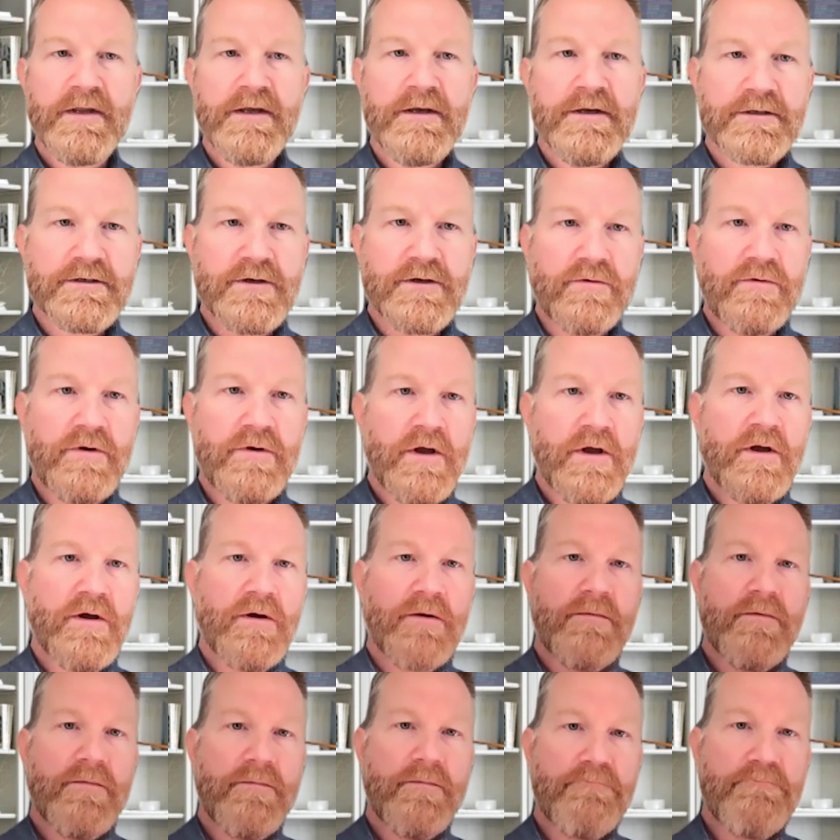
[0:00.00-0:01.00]
So
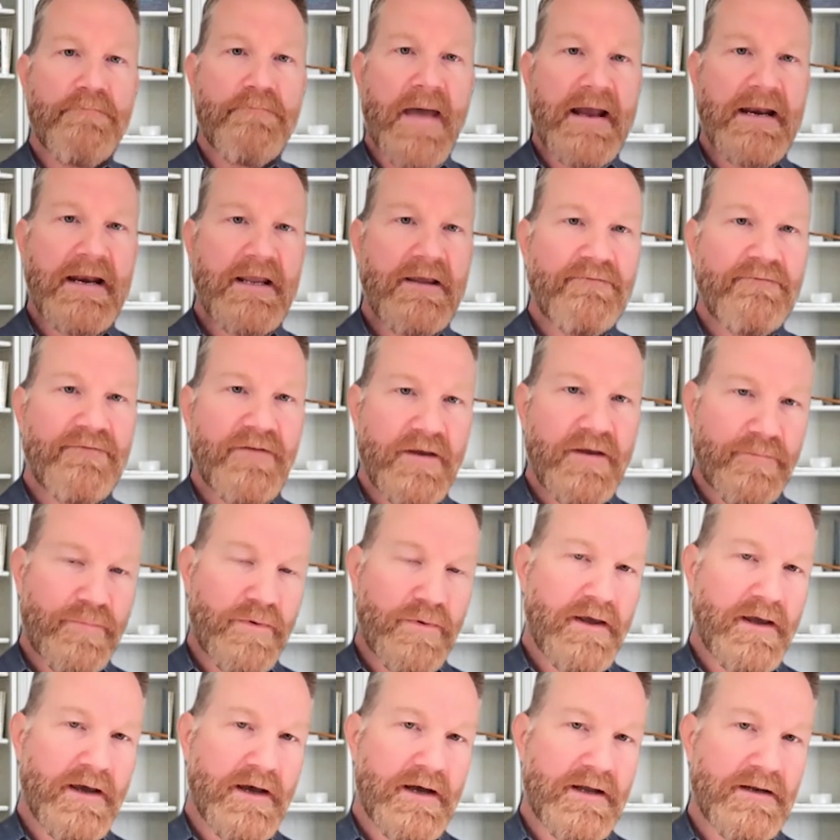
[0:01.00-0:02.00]
many
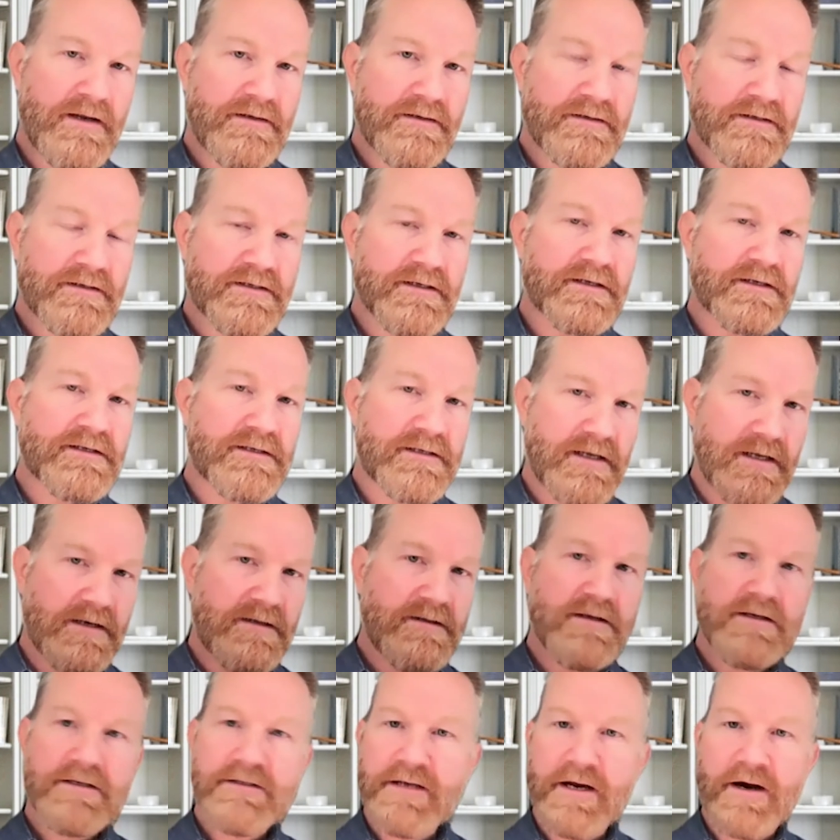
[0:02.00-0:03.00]
VPNs succeed in
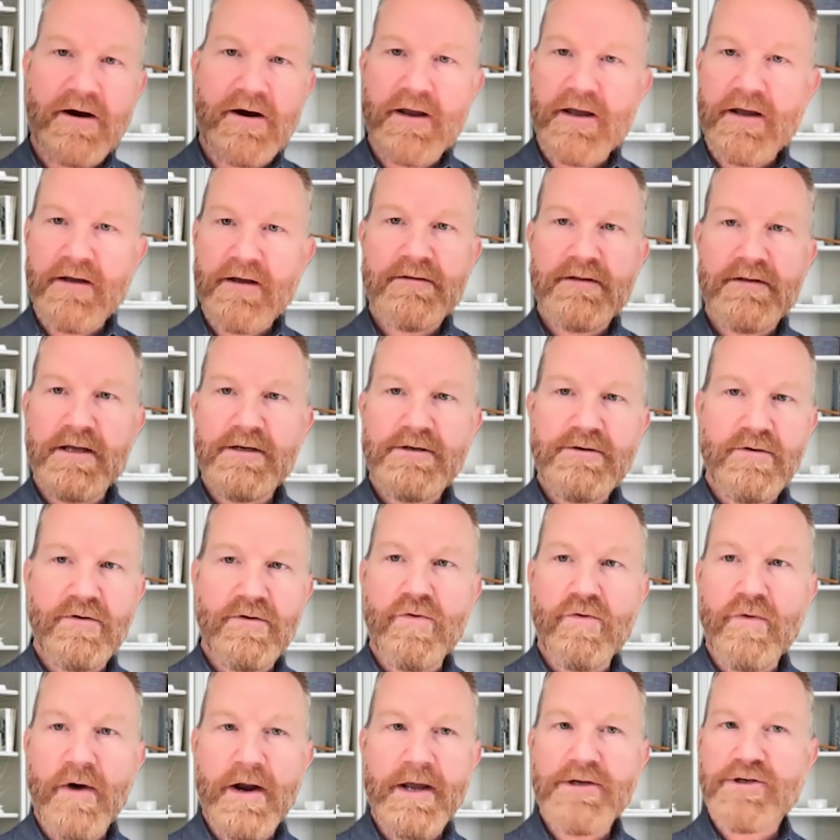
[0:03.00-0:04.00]
this area. They do a
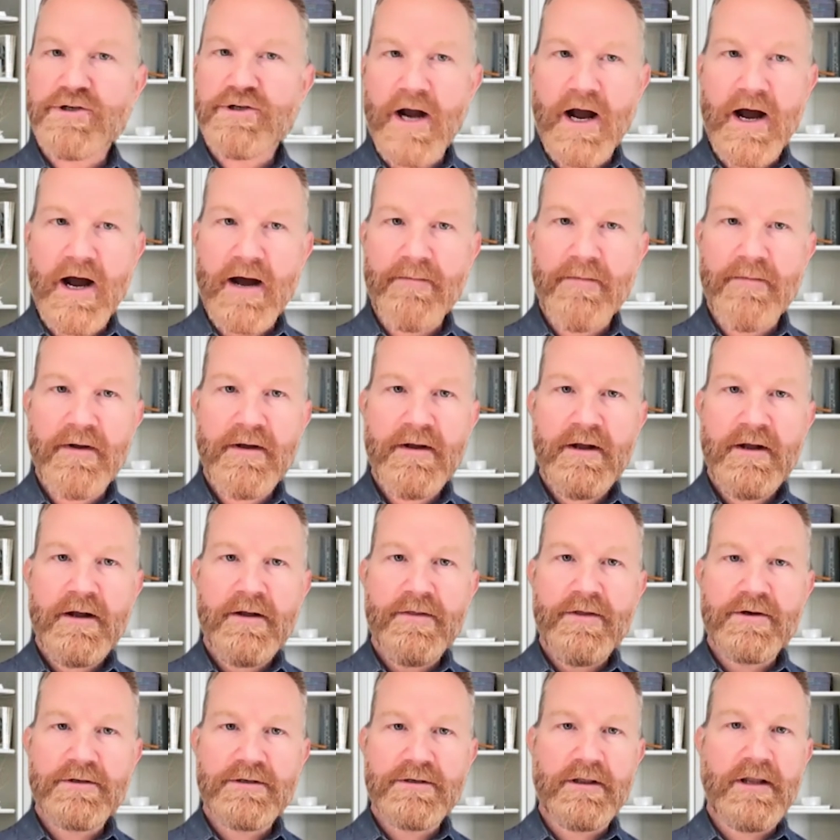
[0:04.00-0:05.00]
great job.
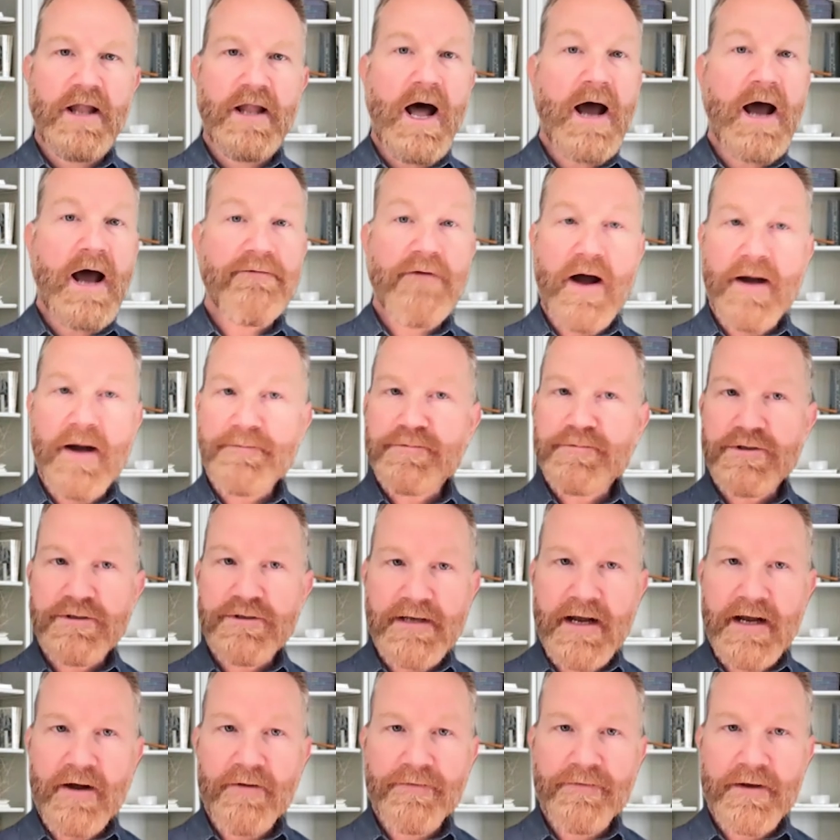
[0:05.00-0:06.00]
There's a lot of options
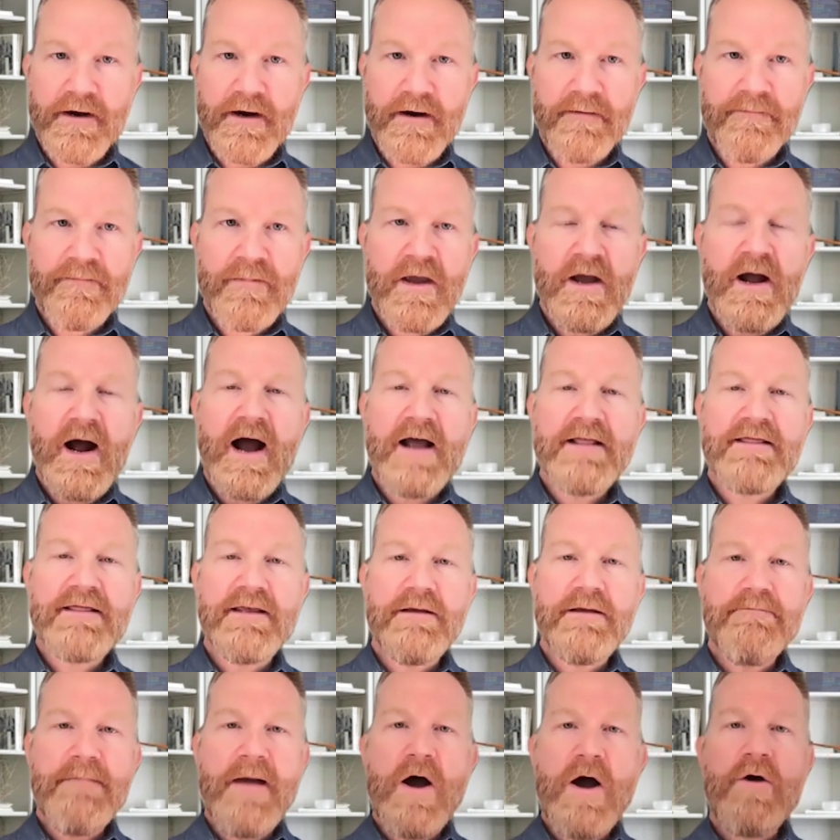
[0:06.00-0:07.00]
out there. I
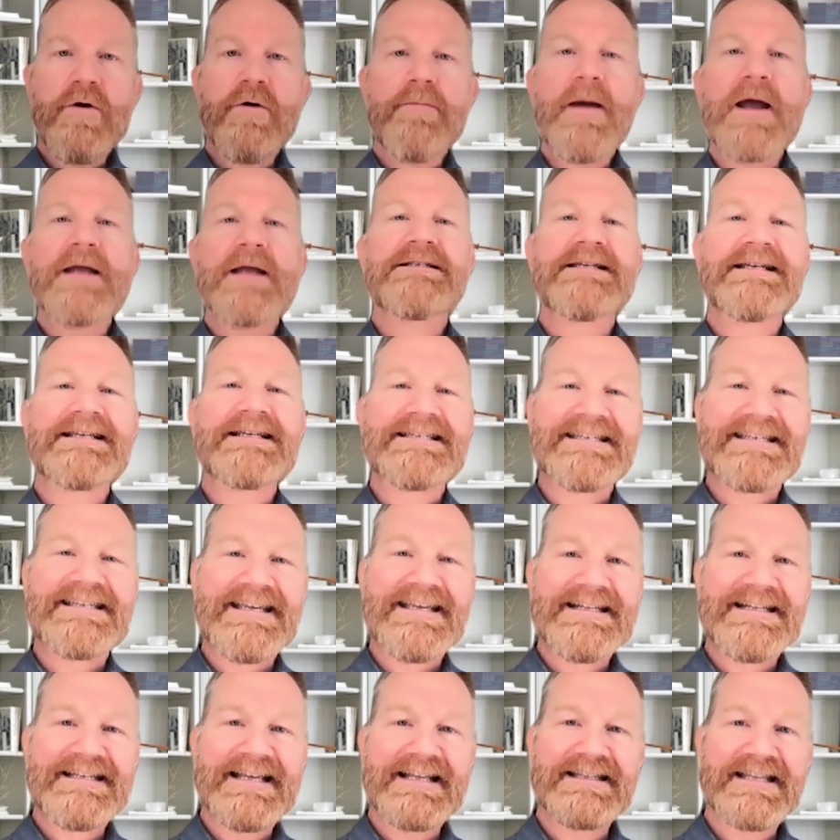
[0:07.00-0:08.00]
think Malwarebytes
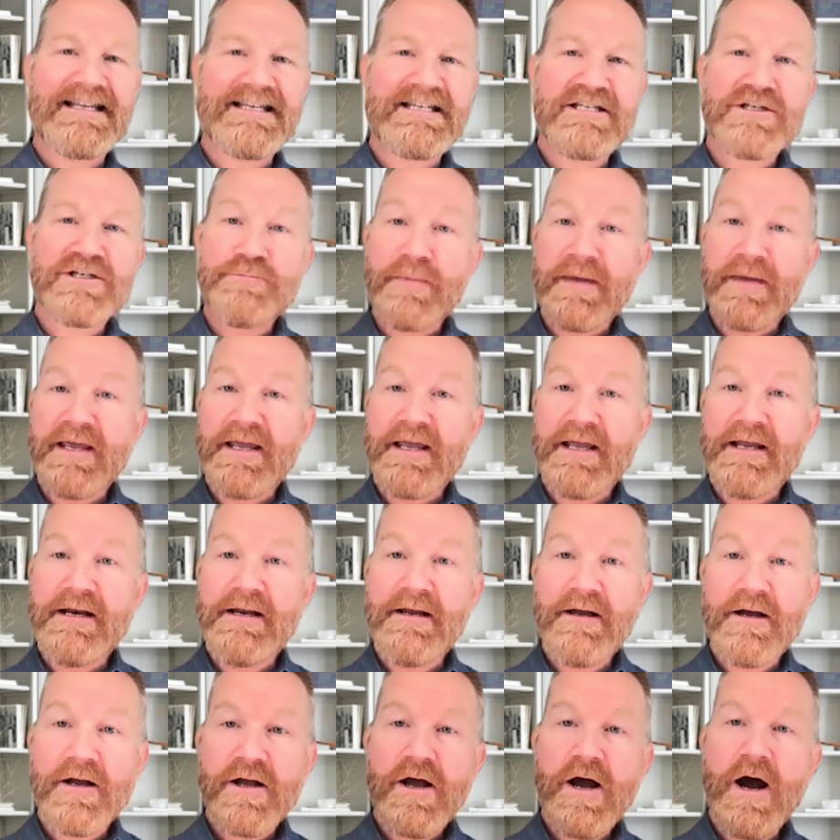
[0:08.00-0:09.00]
exceeds at the speed
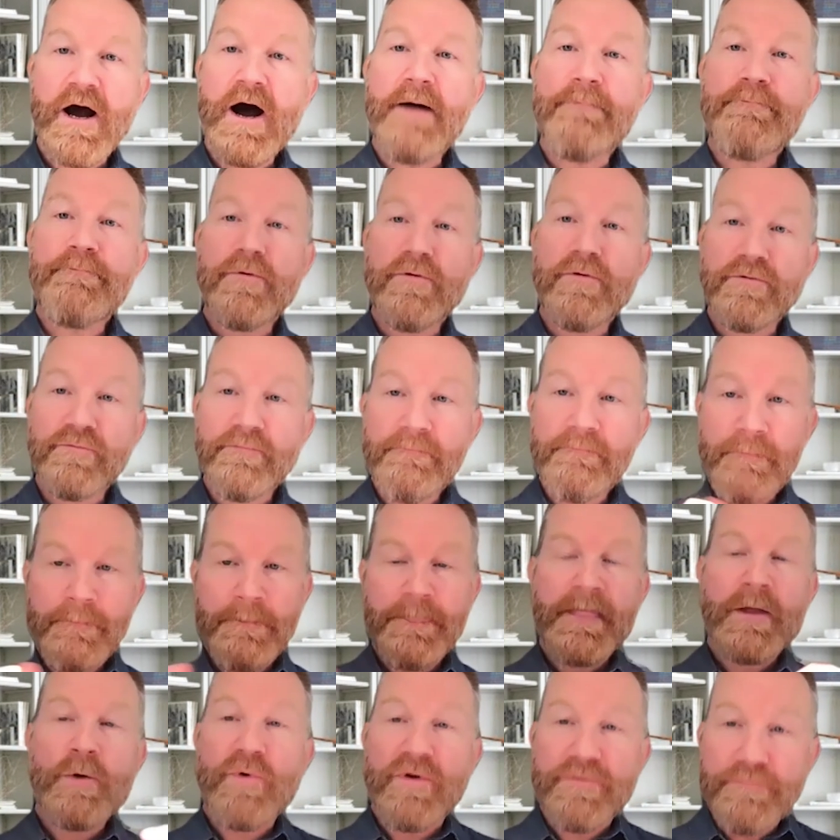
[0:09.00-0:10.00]
coupled
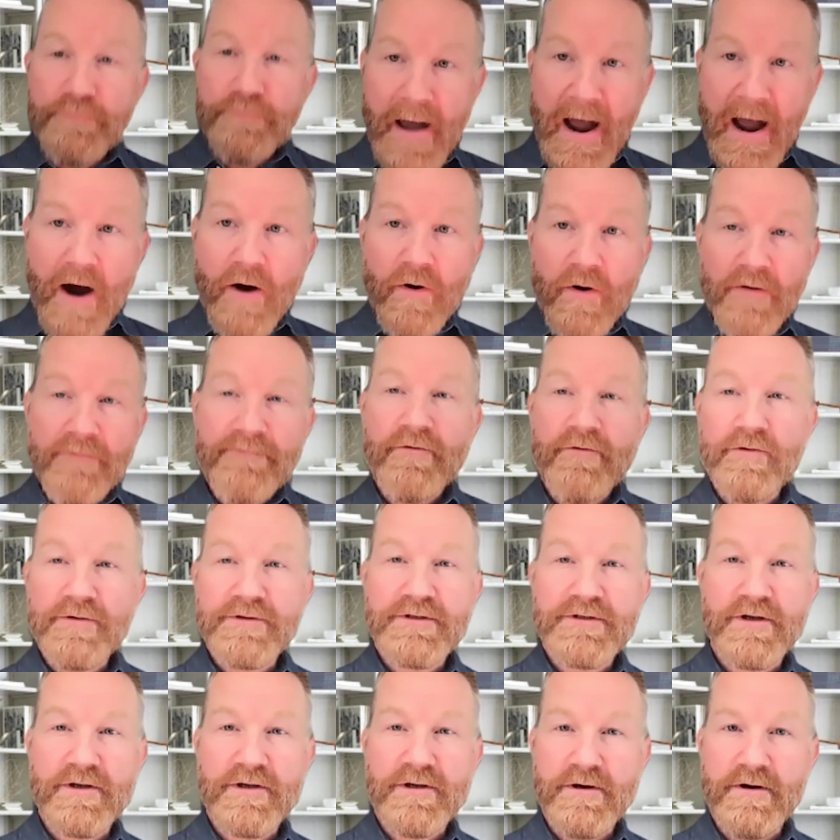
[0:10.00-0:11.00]
with powerful
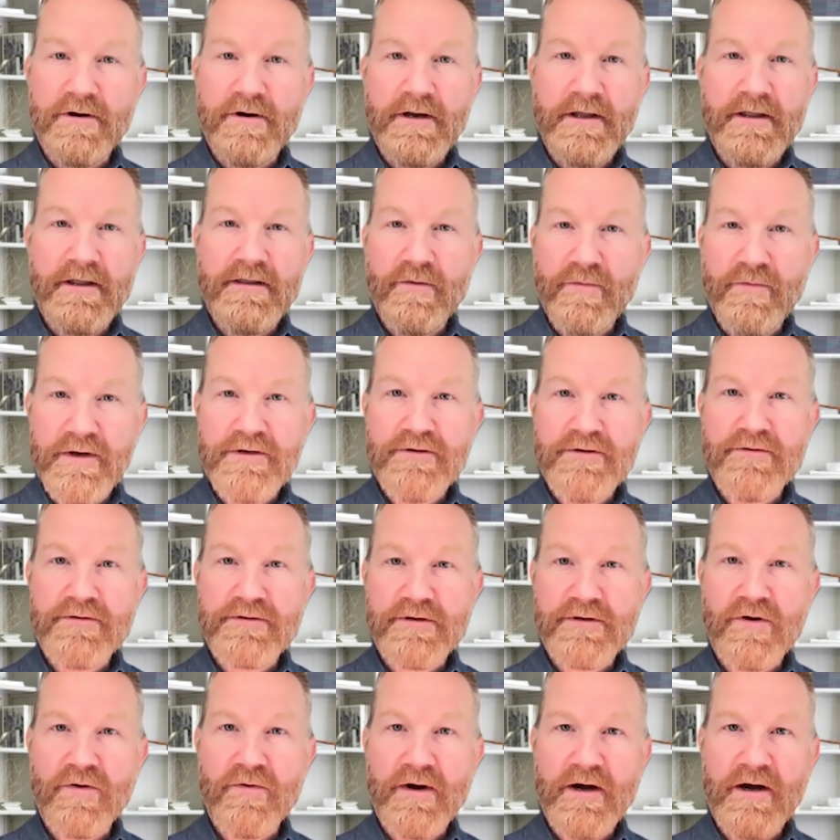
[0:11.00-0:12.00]
security that we do
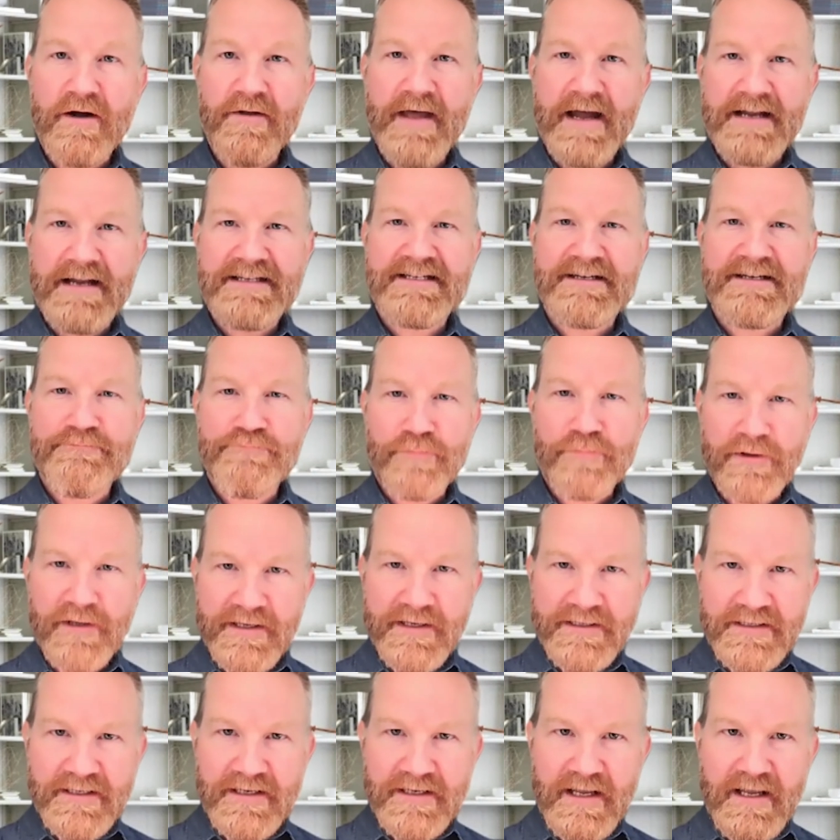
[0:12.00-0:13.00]
so well, that
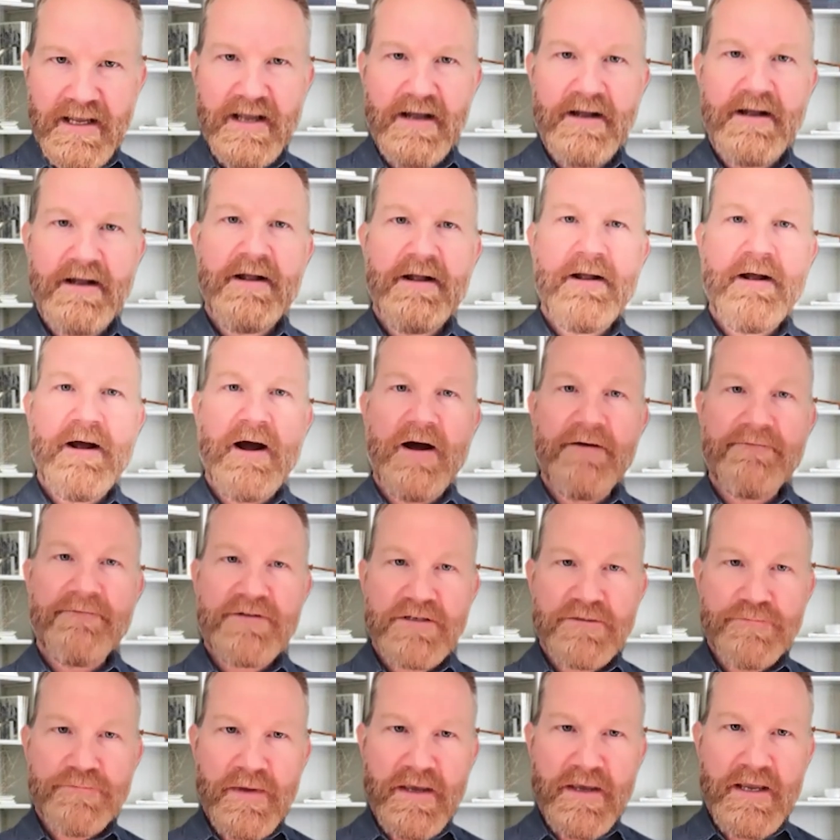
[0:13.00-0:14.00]
simplicity of
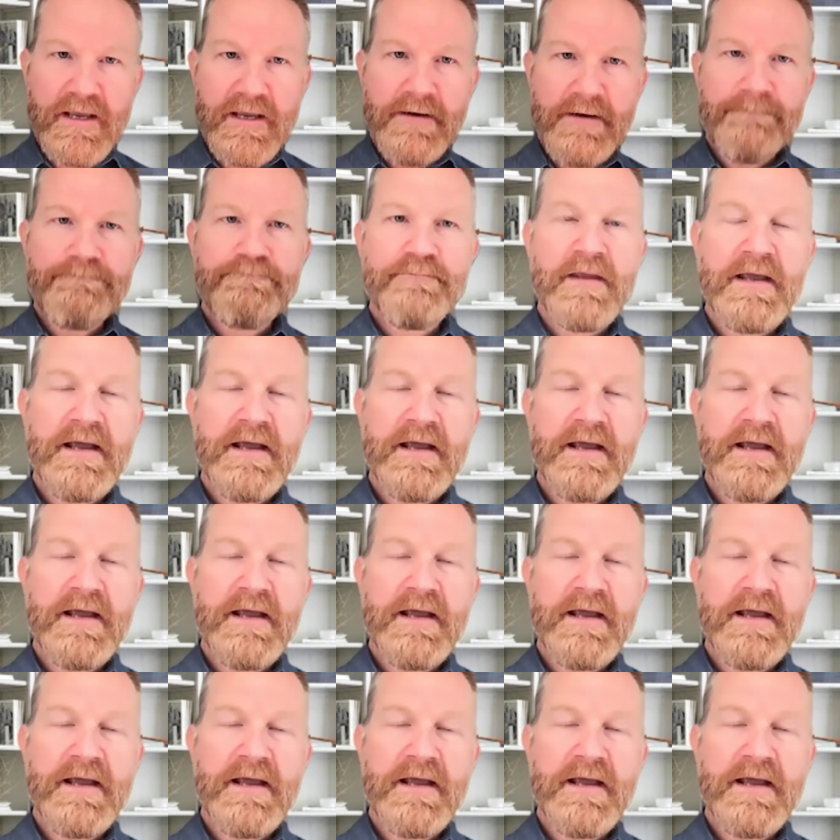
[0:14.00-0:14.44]
speed.